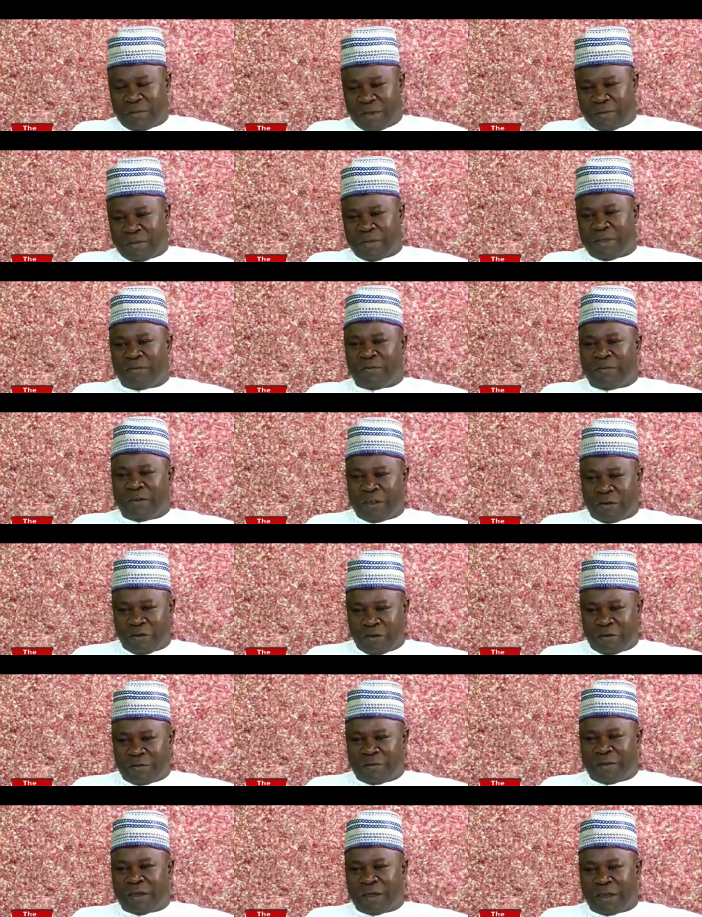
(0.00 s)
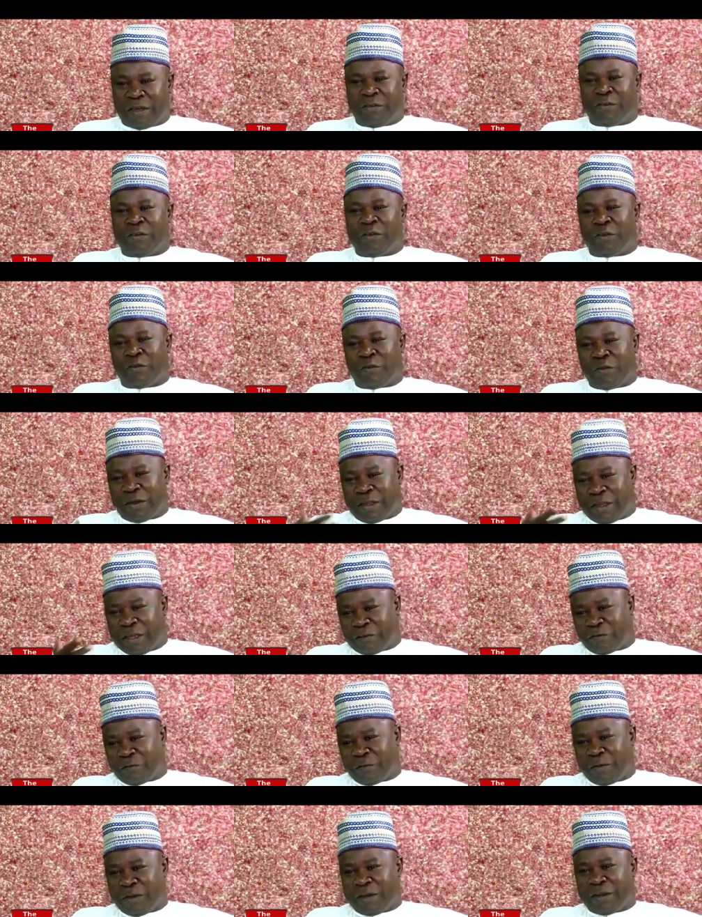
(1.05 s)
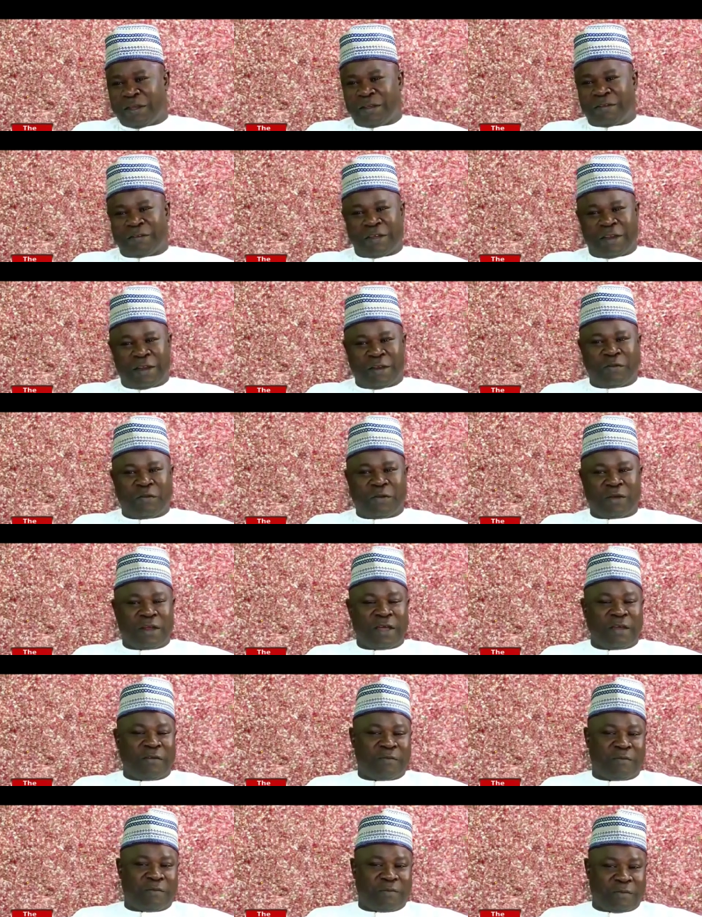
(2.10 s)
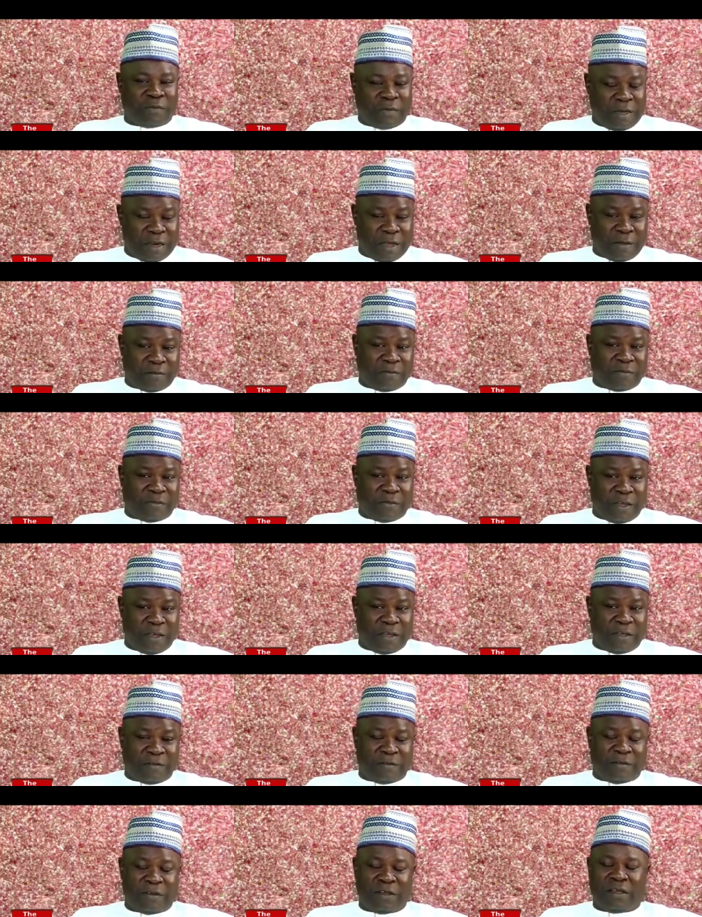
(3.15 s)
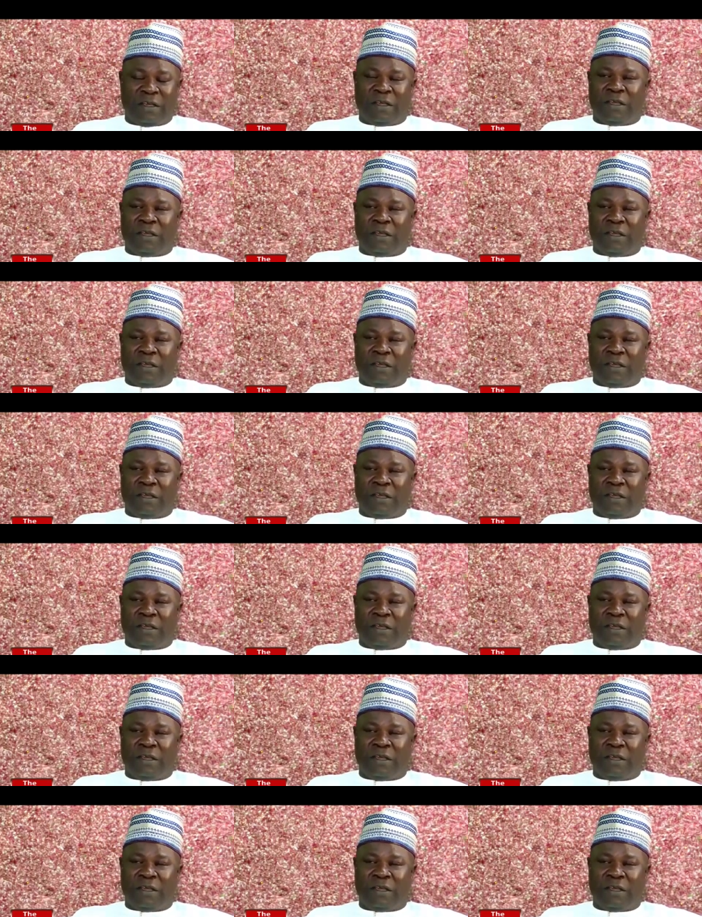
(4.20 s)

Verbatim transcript: And maybe if they come here, they will equally explain exactly what I'm, I'm saying.